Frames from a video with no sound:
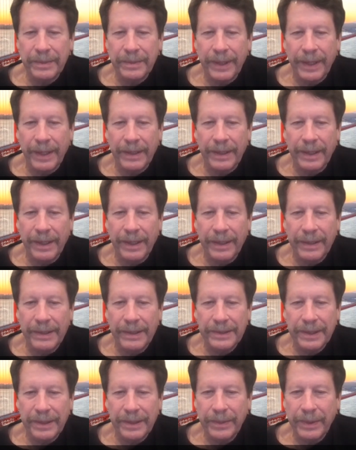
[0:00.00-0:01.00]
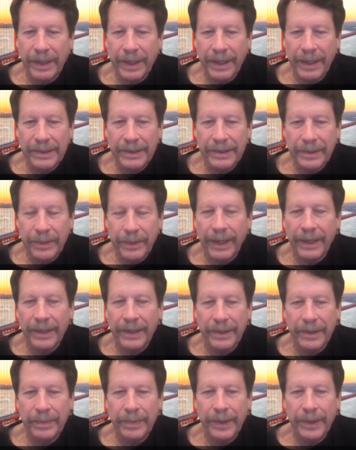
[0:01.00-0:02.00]
technology related to what I
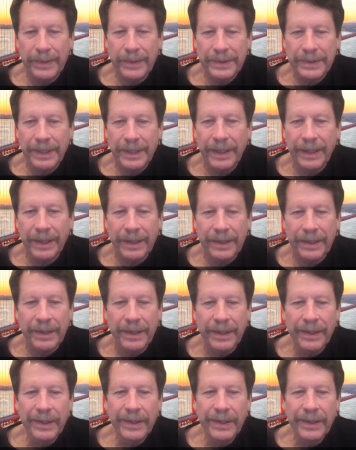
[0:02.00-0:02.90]
heard people saying